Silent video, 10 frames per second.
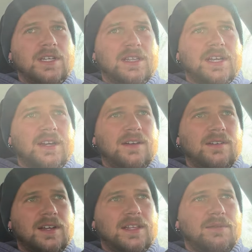it there,
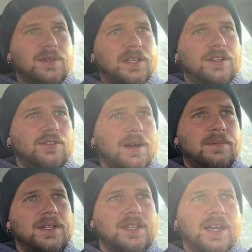and then when they drop
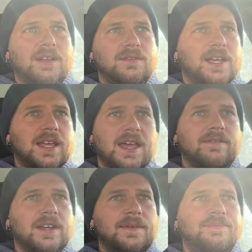it, they
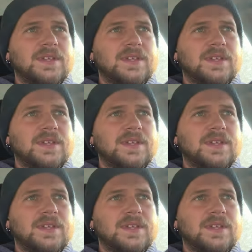give it.